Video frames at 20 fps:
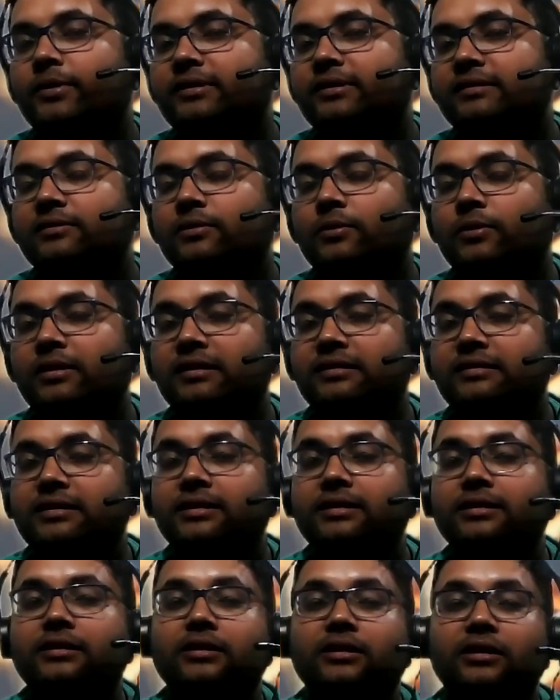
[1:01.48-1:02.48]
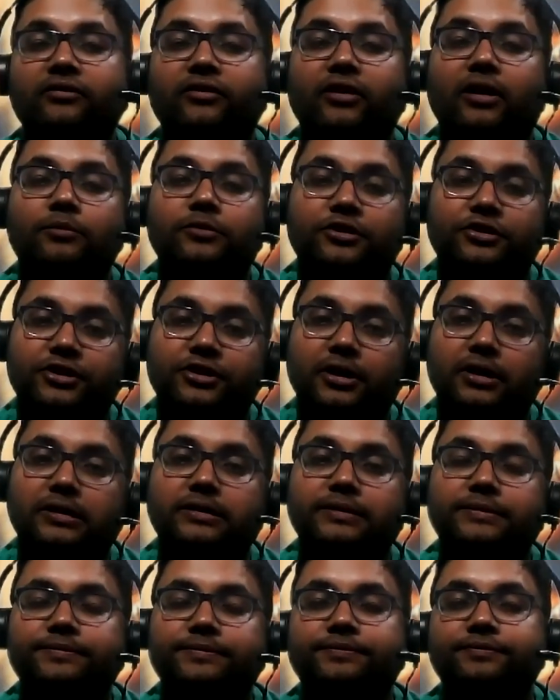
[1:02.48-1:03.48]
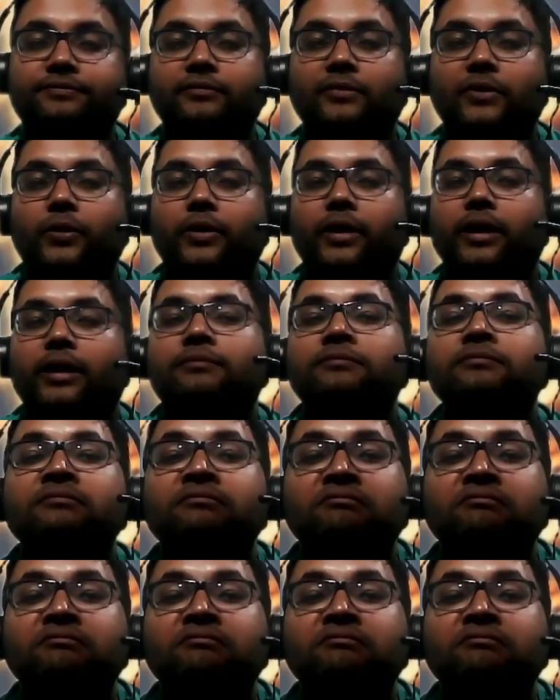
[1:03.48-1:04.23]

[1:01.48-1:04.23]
which is known as the Navamsha chart. Okay,